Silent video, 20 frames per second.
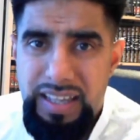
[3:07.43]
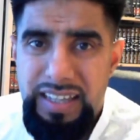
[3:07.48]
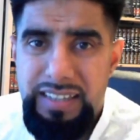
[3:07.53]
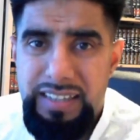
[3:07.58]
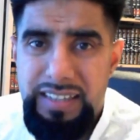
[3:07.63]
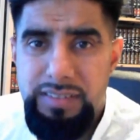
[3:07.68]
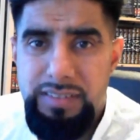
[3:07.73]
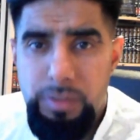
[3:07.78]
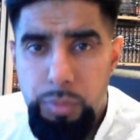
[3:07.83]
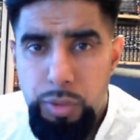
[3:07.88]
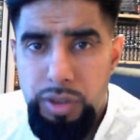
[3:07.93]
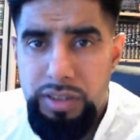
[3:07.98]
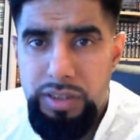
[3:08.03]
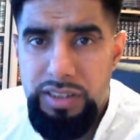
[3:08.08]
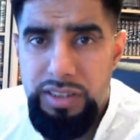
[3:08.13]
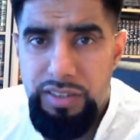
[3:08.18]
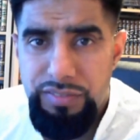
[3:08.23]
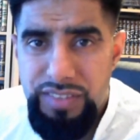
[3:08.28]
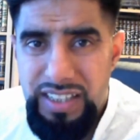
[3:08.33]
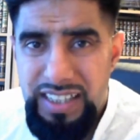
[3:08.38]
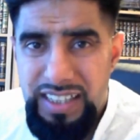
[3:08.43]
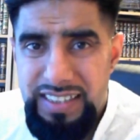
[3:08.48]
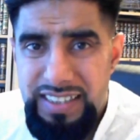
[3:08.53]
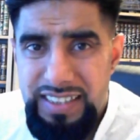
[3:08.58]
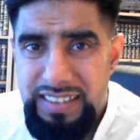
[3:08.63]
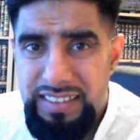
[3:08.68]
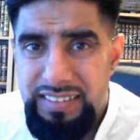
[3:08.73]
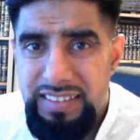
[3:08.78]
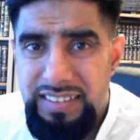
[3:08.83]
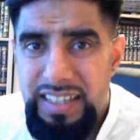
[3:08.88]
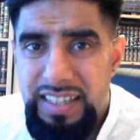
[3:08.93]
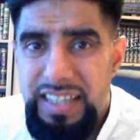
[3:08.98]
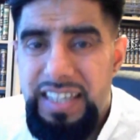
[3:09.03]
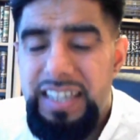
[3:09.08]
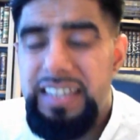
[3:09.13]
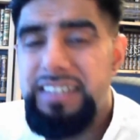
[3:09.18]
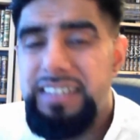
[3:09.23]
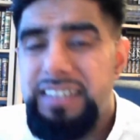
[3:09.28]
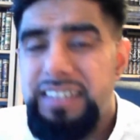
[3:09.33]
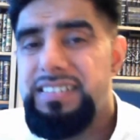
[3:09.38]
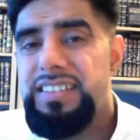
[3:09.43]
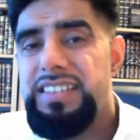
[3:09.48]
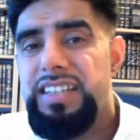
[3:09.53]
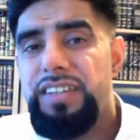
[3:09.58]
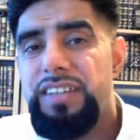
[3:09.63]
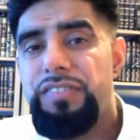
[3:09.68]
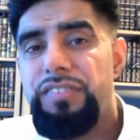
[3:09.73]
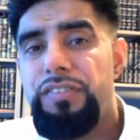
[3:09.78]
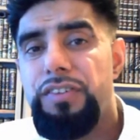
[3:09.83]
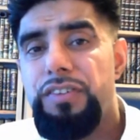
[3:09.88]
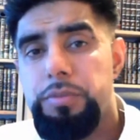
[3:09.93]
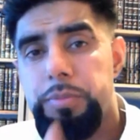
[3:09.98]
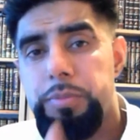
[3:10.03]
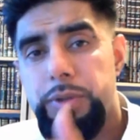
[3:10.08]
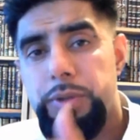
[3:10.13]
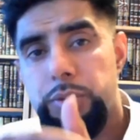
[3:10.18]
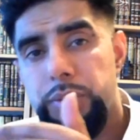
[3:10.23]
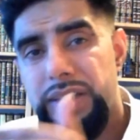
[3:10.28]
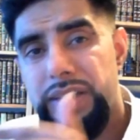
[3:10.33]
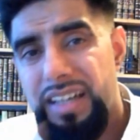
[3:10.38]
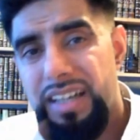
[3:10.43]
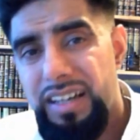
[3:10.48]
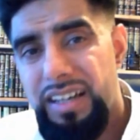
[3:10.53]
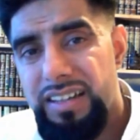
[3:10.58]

is the wording of the hadith, is the difference between